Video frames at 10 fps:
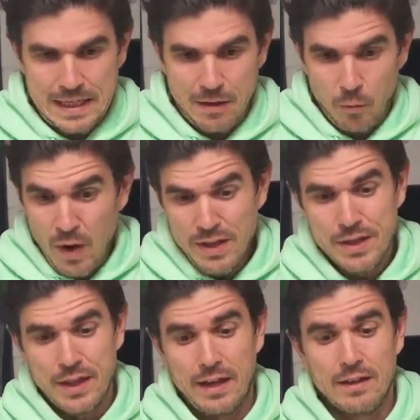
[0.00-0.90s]
one
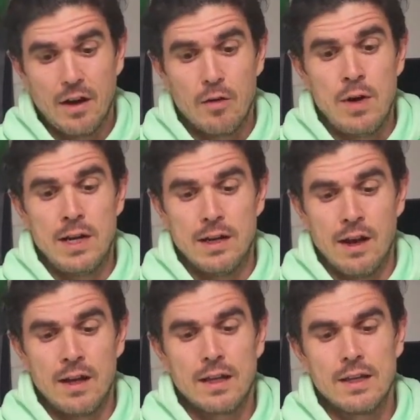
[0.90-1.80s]
thing I really
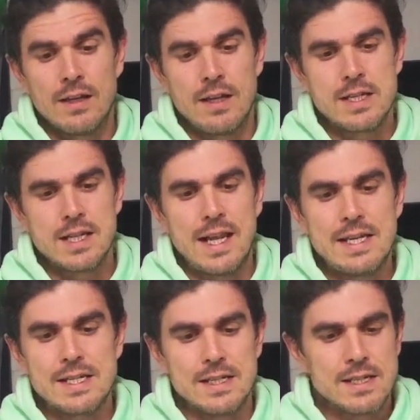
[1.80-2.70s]
like is the
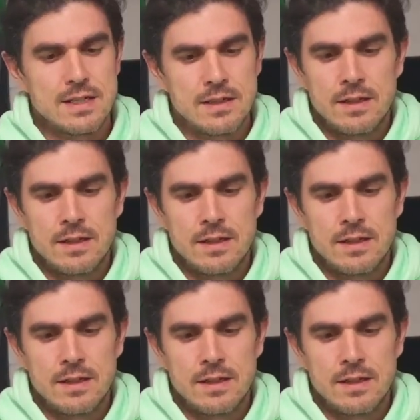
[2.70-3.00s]
laces.